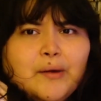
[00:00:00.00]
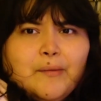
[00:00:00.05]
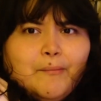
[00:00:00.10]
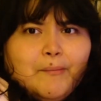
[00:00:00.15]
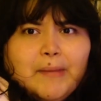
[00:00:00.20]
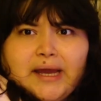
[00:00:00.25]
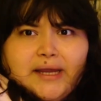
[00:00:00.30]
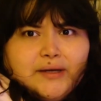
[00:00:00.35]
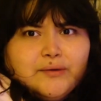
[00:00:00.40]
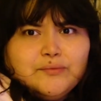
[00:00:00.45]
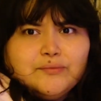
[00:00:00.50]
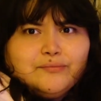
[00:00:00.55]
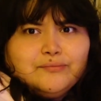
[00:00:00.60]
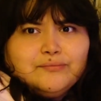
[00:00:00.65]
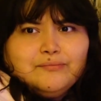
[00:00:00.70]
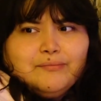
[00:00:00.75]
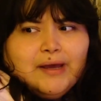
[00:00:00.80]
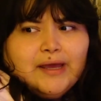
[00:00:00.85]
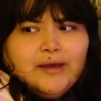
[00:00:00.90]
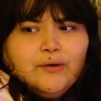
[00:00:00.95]

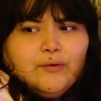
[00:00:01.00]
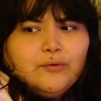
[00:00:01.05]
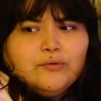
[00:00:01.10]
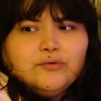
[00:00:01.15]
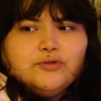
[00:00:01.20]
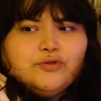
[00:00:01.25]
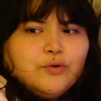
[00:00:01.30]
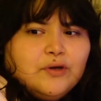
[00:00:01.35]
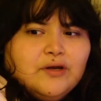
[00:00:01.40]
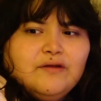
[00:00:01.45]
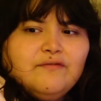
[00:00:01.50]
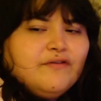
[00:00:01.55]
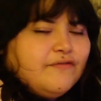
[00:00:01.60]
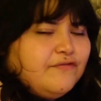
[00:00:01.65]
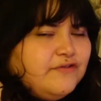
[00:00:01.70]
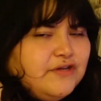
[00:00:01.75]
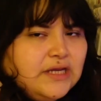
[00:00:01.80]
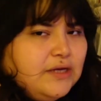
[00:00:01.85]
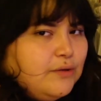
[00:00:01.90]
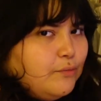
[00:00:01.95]
my old
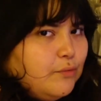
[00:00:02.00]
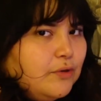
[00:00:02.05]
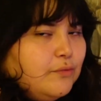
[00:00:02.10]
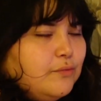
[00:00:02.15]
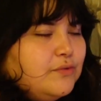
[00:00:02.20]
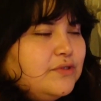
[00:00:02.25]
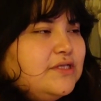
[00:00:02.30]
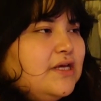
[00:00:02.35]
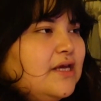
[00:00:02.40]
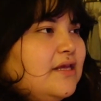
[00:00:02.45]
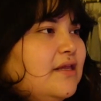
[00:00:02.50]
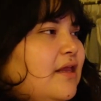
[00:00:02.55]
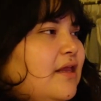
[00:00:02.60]
2015 one was like